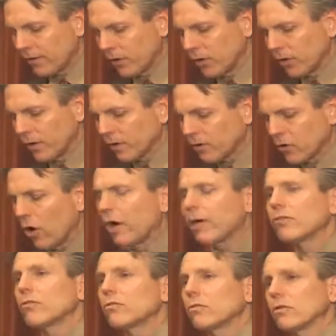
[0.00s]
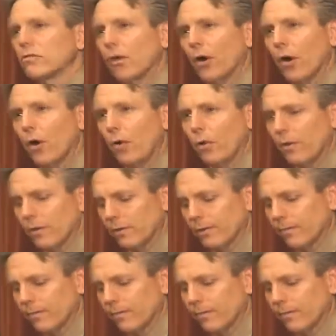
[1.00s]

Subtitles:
to you and to cause you to grow.